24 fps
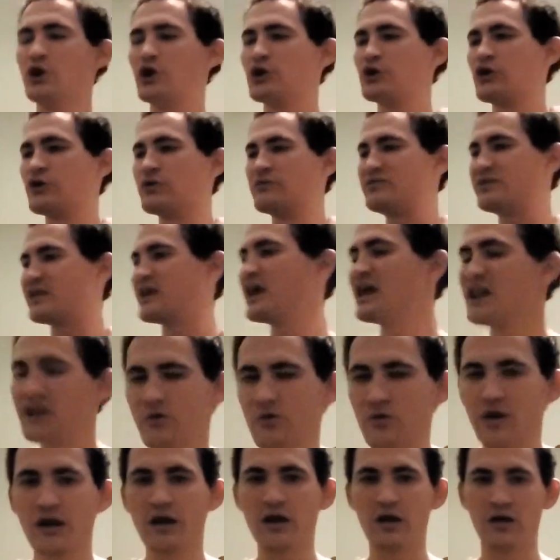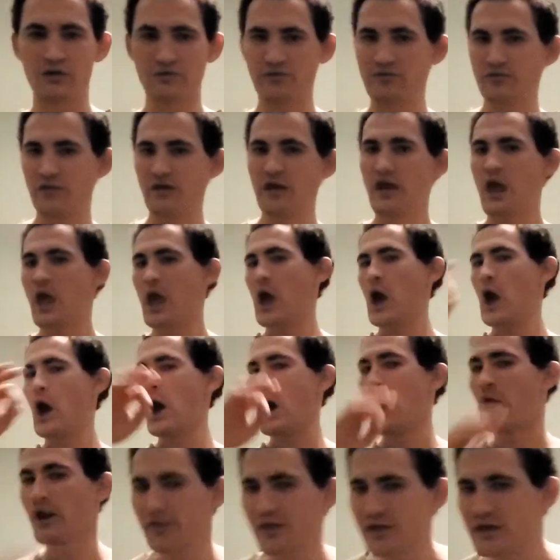goes anywhere else
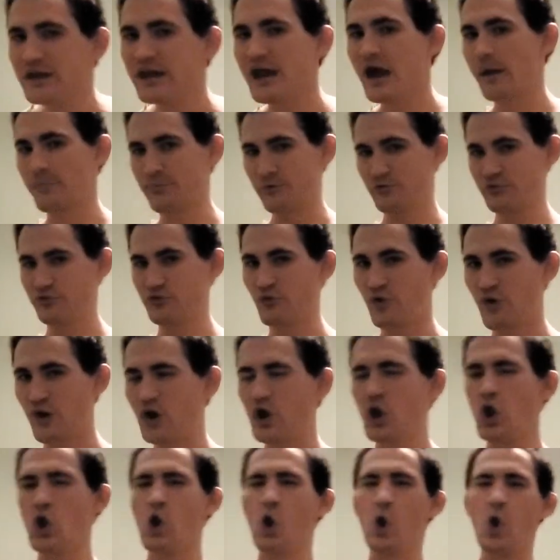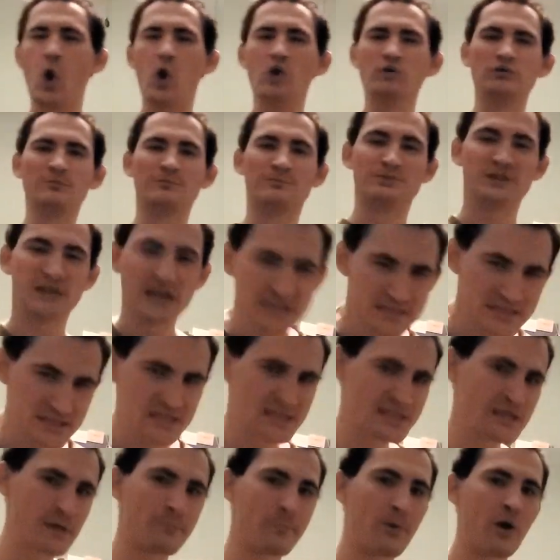other than an Apple store or replaces
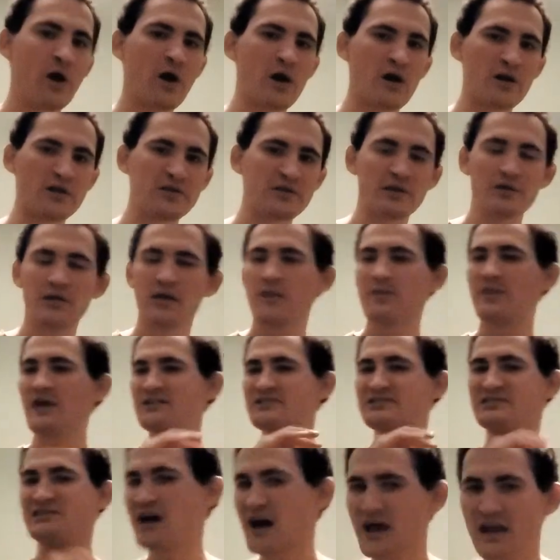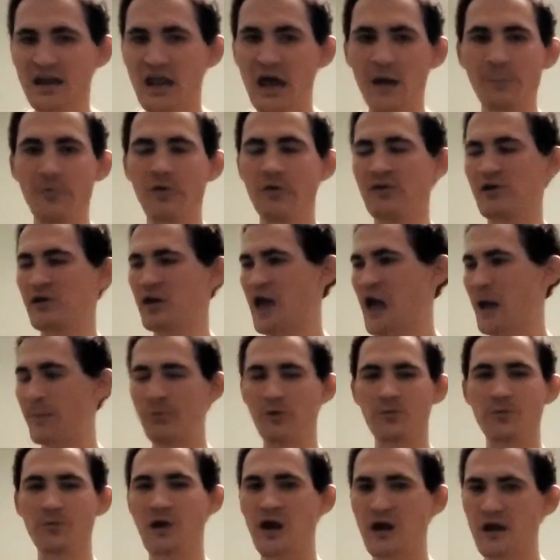the part that's not an Apple
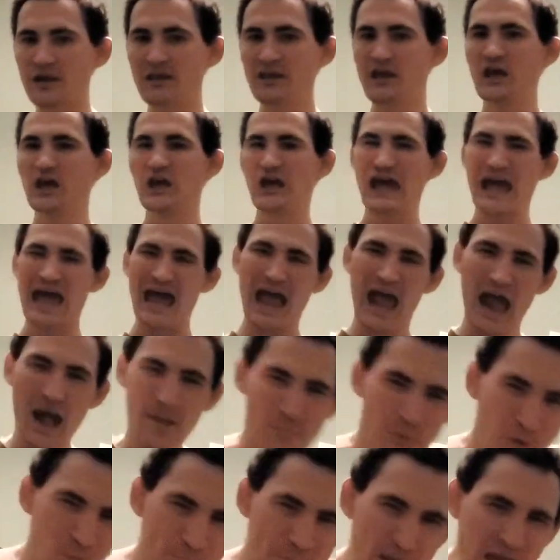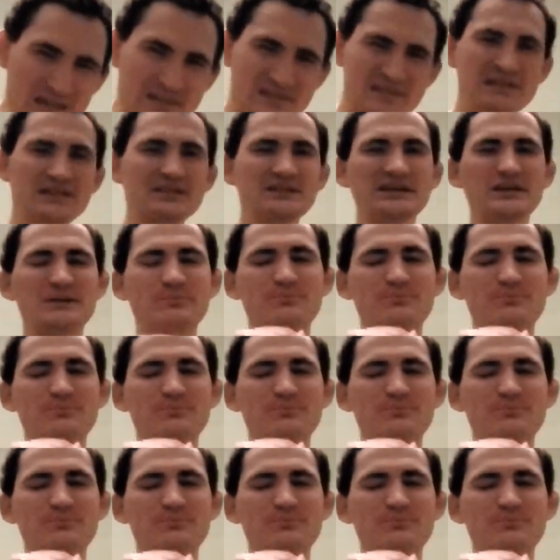Apple product, Apple basically